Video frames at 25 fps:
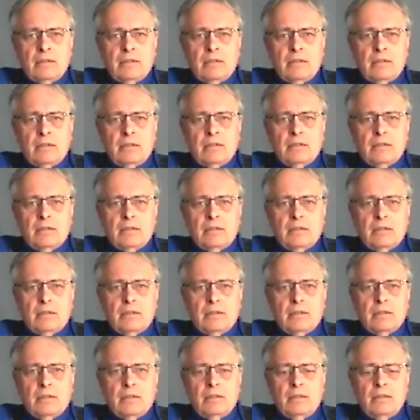
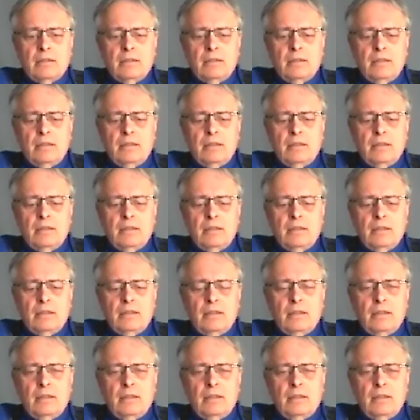Nobody speaks.